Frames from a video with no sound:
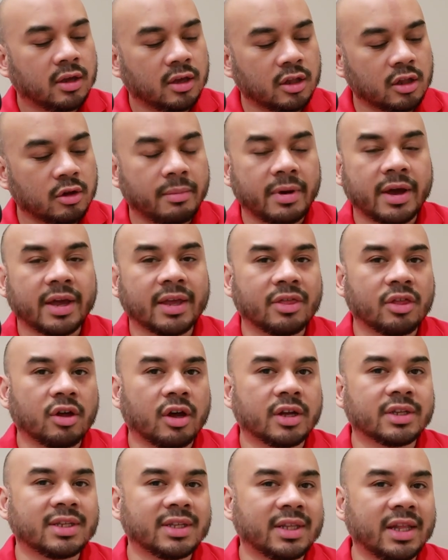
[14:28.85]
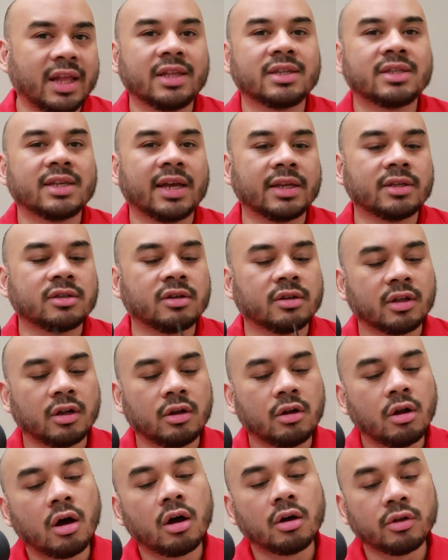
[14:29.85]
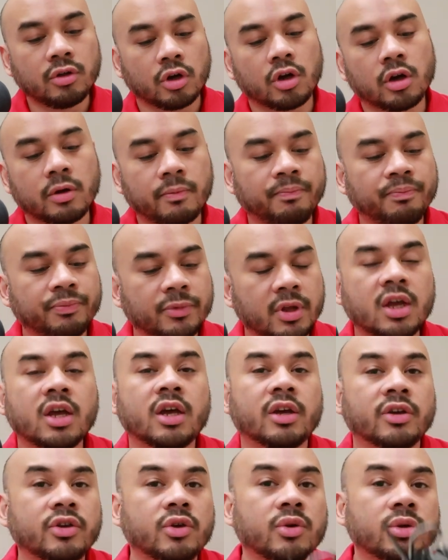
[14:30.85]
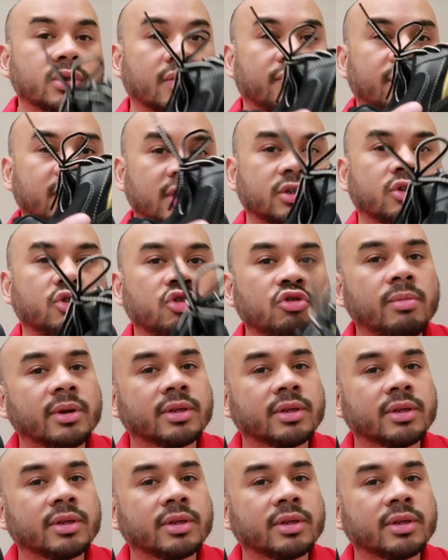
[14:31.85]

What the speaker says: you know, my thoughts and insights on the long-term use of the shoe.